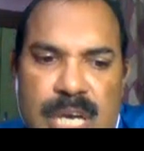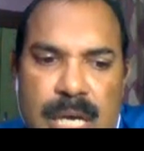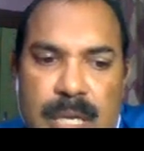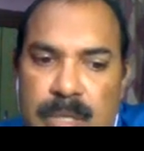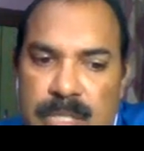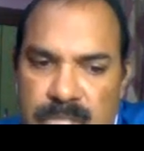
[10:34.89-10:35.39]

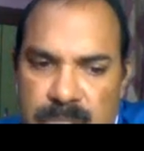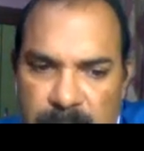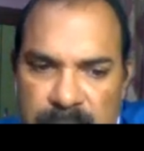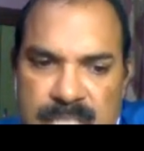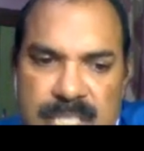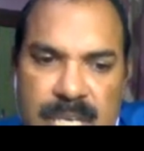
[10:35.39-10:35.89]
are
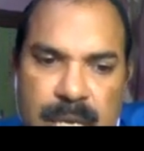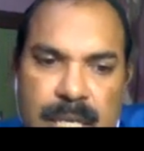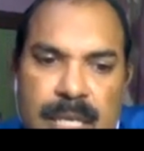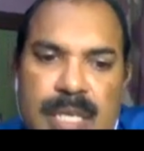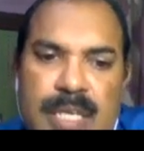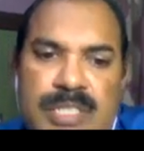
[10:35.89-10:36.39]
splints
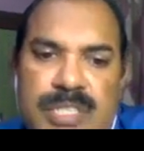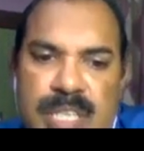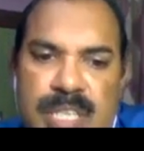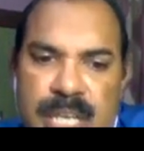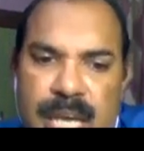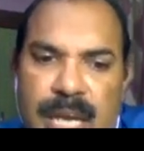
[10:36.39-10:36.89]
are
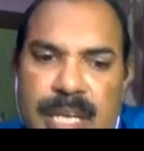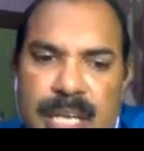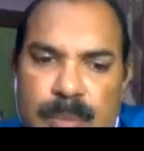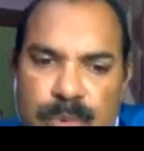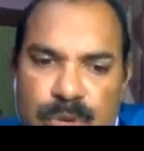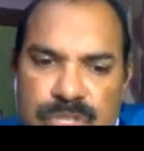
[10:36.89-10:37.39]
serial
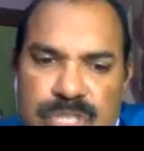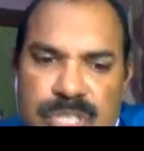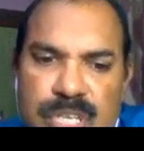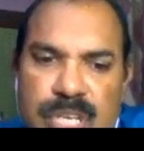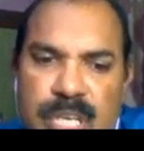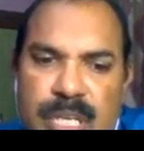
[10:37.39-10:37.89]

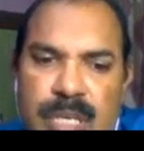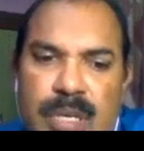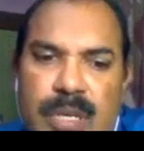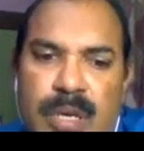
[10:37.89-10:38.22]
repositioning